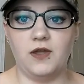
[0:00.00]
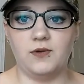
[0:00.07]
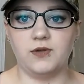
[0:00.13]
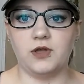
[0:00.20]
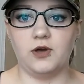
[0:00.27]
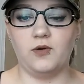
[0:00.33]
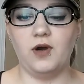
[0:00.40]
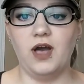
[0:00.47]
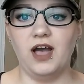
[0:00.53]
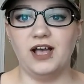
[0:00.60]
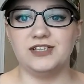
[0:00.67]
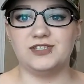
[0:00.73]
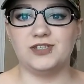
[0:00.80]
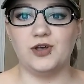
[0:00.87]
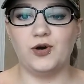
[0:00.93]
There we go.
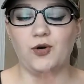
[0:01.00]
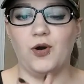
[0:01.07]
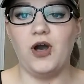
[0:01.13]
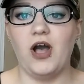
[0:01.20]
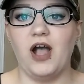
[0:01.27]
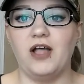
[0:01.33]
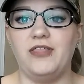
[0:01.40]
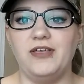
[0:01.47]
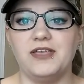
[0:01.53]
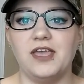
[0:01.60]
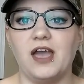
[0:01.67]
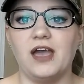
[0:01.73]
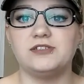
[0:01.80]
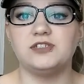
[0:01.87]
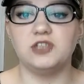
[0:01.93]
So, thank
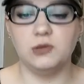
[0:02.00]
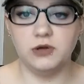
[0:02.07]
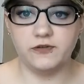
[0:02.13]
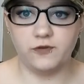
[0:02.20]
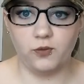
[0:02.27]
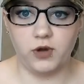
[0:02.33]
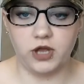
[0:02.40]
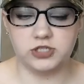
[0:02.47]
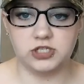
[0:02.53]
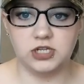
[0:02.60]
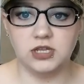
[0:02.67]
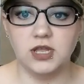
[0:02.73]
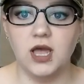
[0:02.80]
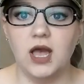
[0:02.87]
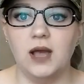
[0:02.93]
you guys so much for
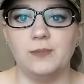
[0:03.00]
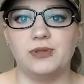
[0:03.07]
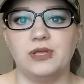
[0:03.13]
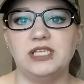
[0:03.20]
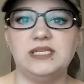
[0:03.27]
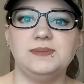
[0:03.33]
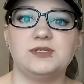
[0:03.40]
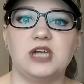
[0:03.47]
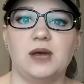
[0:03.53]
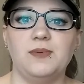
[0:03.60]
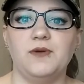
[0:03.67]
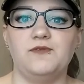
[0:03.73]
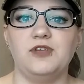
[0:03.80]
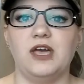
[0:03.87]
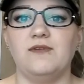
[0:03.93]
watching. Please subscribe
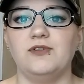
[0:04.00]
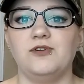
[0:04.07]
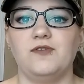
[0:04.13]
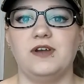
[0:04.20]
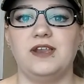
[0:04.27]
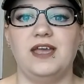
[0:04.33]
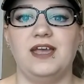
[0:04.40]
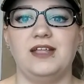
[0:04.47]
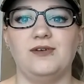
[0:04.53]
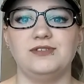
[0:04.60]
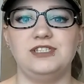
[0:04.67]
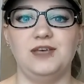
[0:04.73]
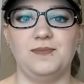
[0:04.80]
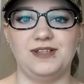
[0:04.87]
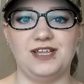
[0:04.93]
if you haven't already, and I'll
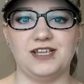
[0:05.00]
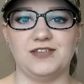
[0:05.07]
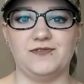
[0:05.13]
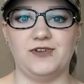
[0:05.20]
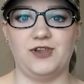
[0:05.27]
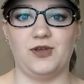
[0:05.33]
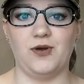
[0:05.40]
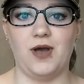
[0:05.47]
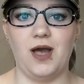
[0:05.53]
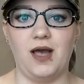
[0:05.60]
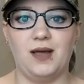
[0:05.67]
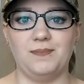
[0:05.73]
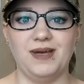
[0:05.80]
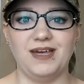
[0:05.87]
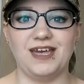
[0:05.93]
see you in my next video.
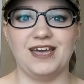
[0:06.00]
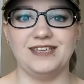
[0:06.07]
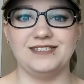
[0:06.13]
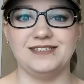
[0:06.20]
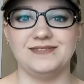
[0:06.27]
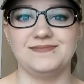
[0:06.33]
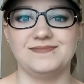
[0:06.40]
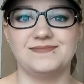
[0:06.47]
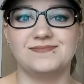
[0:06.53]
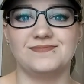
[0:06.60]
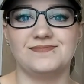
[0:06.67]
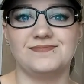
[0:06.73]
Bye, guys.